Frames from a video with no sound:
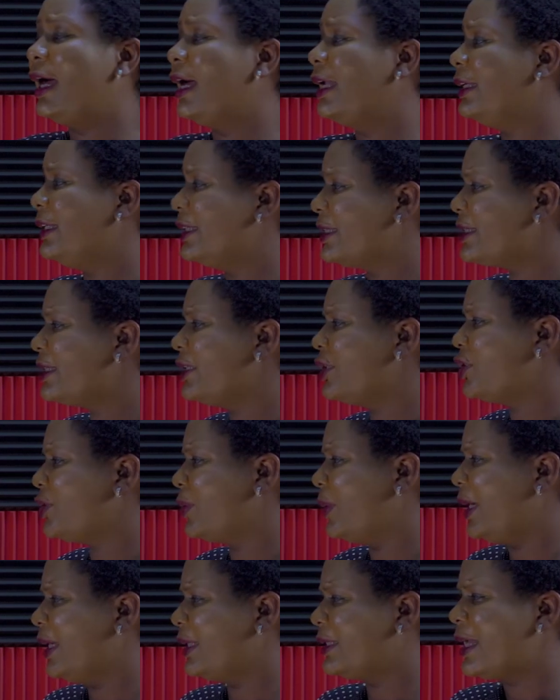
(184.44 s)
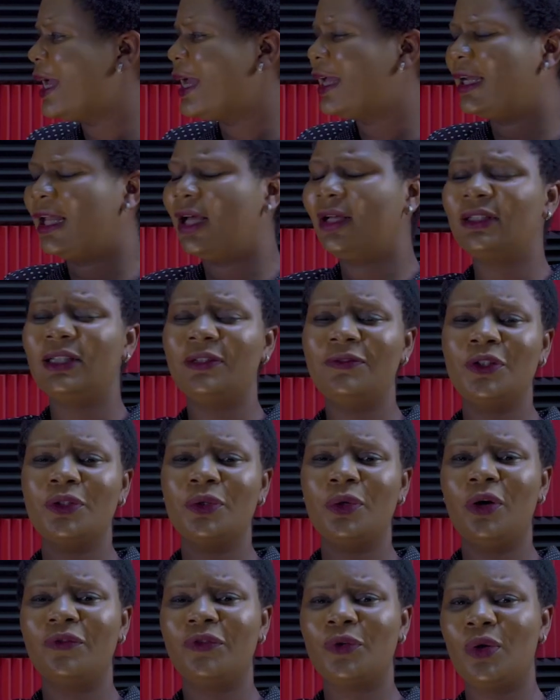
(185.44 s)
listening to it. Now,
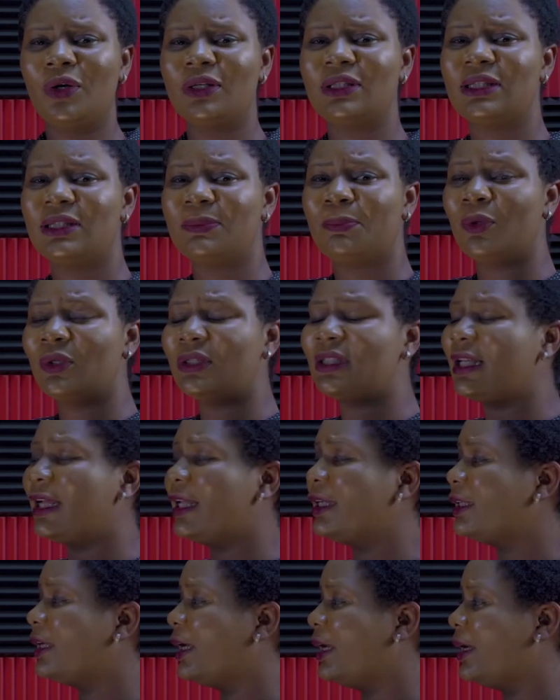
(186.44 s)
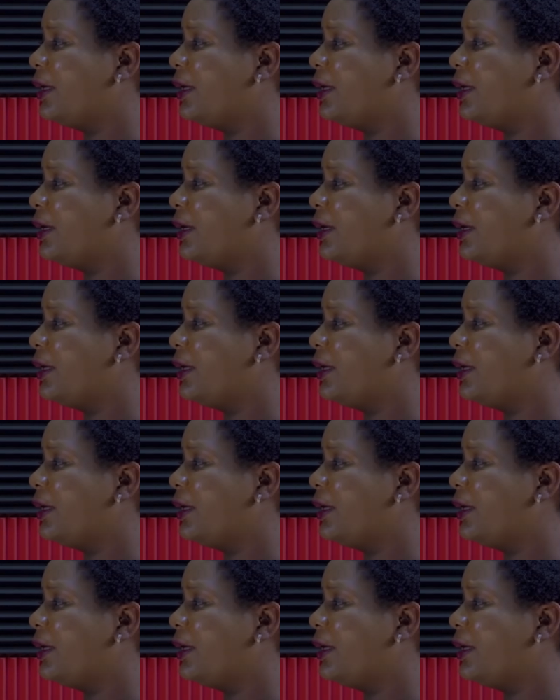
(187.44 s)
DAVIDO, of course, reposted